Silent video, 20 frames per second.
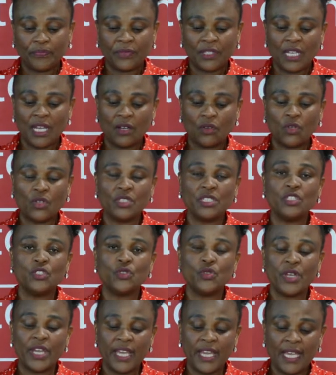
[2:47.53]
According
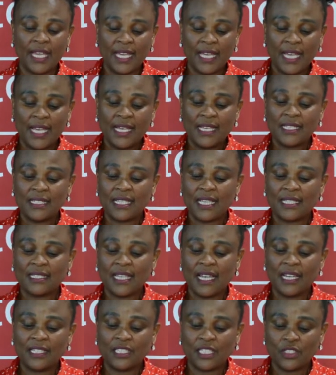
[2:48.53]
to her,
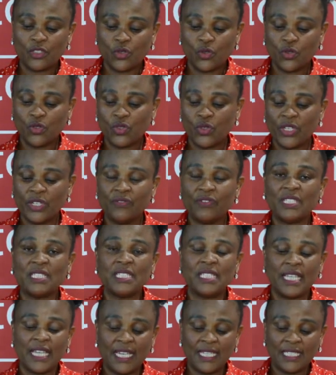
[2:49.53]
SASSA undertook to
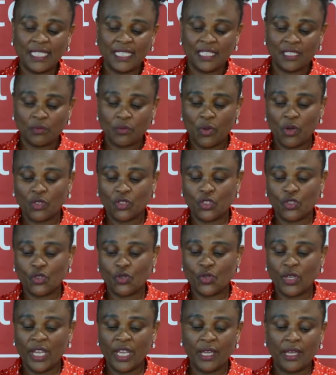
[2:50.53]
investigate and report
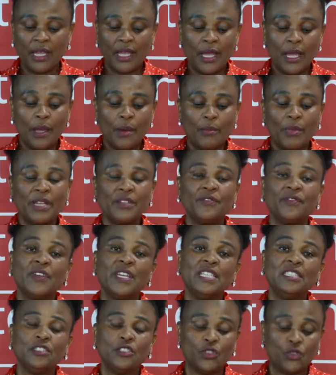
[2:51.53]
to her but
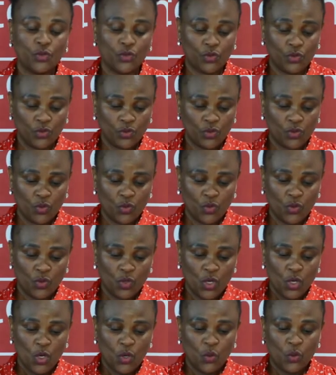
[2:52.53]
failed to do so.
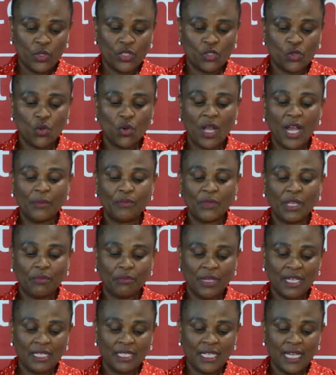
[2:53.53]
We took up the
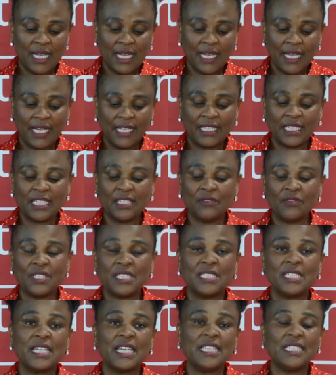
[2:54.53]
matter and
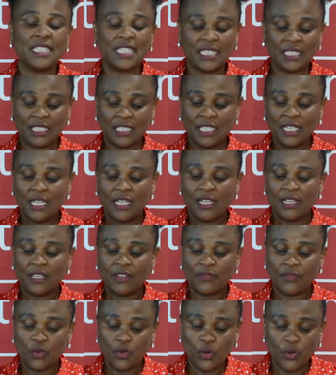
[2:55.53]
investigated the
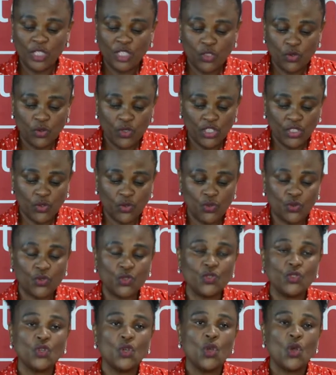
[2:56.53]
following two
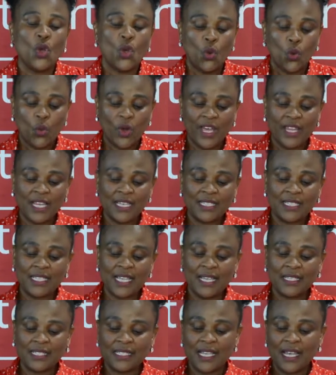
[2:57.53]
issues: whether
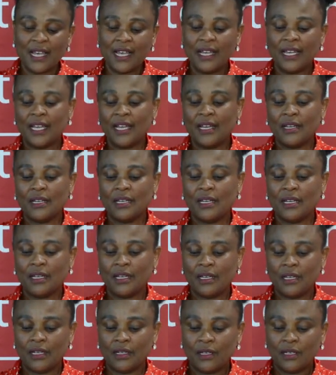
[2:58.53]
SASSA
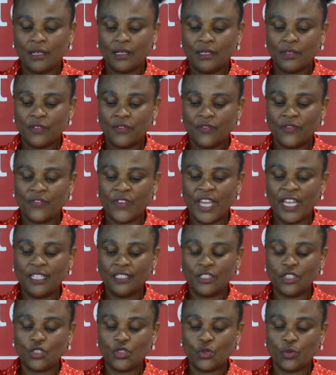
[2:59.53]
failed
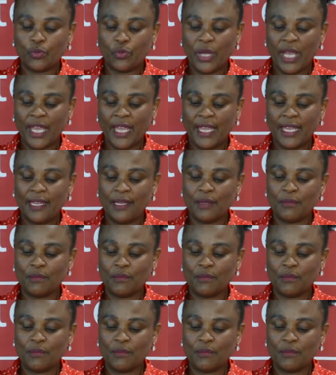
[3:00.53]
to pay